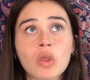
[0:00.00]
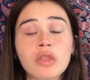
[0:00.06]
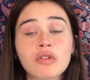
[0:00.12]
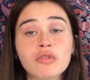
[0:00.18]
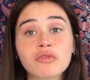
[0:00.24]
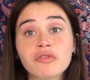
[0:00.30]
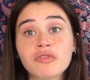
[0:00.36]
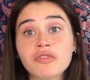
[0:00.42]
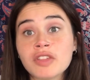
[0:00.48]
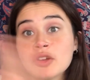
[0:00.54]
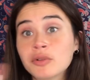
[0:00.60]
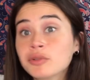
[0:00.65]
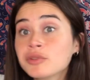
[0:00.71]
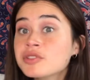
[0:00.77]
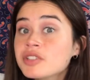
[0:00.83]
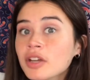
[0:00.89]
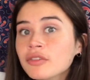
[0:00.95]
the
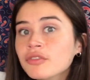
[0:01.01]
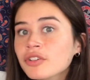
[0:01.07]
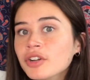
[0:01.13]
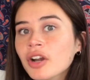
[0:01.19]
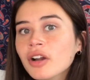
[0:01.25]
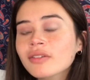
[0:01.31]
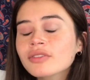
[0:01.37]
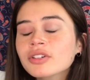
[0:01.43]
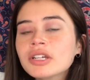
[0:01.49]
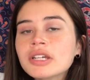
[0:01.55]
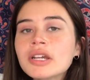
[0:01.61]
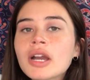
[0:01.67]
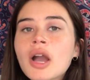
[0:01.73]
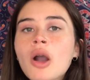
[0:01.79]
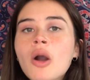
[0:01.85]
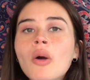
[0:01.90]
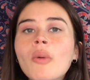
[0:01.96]
field of recovery
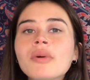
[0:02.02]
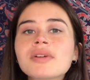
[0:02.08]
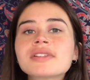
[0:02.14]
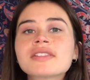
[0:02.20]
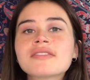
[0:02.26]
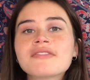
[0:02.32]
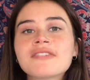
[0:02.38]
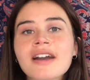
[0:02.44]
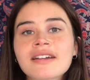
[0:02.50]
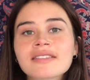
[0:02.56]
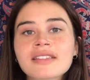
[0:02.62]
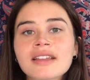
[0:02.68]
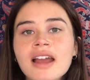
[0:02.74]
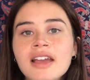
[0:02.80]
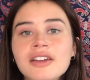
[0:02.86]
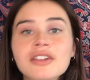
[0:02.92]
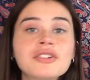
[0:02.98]
was the fact
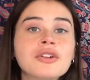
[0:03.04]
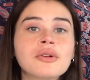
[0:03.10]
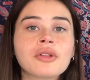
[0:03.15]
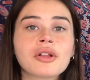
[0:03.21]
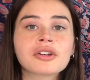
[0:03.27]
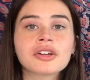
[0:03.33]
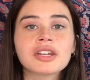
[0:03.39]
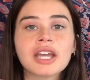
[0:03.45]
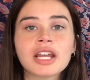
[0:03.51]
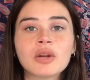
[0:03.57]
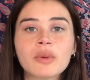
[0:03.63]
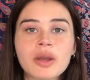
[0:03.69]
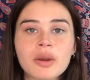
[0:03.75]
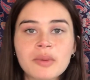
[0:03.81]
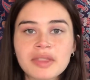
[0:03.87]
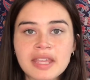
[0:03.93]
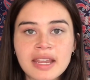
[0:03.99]
that I could no longer get
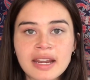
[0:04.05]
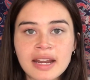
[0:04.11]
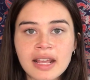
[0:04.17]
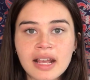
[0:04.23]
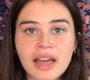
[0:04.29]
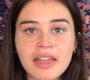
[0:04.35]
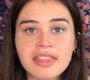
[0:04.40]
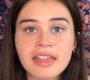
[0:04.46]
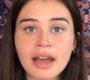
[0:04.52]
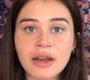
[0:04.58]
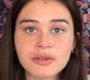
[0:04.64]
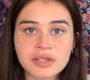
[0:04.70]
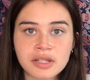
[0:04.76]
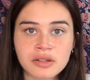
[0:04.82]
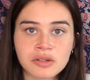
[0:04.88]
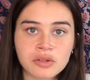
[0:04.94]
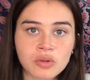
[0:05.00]
away with eating
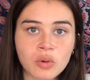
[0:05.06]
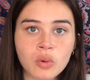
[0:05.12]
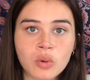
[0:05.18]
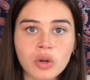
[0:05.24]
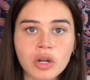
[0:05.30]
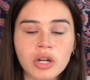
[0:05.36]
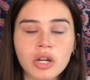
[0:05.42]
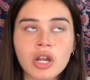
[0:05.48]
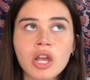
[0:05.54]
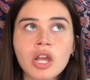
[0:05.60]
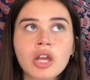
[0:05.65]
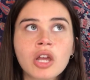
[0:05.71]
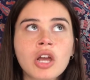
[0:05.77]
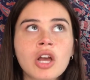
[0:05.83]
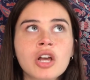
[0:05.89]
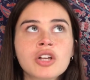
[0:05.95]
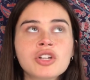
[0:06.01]
1,000 or
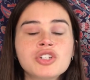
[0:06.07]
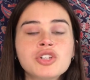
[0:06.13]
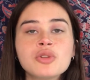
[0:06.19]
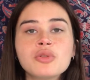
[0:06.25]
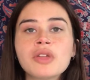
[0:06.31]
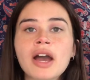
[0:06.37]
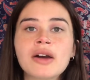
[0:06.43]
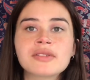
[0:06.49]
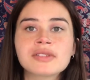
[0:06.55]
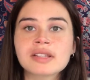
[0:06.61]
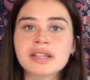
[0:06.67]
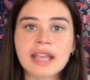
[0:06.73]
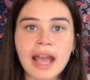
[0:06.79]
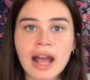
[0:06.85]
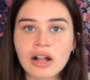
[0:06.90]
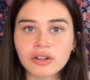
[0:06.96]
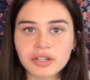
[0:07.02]
2,000
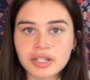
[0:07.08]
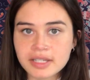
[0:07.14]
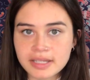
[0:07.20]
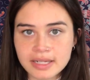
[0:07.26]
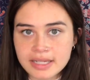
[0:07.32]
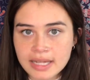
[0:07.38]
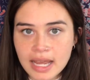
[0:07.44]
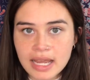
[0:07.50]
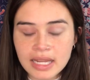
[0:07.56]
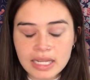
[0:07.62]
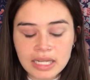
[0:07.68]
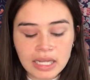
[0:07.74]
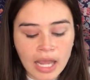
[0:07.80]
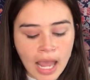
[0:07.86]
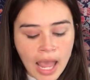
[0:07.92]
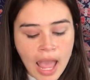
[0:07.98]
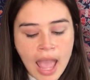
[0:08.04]
calories a day.
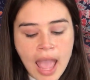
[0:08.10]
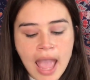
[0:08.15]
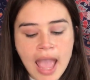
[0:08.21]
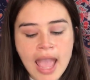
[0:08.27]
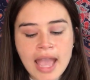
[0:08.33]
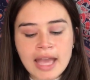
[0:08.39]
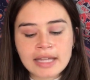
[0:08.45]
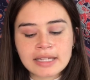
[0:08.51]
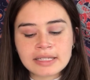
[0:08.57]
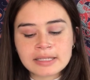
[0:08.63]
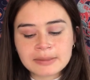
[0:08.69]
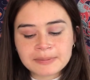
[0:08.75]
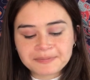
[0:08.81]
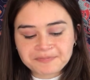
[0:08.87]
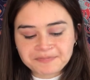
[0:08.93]
And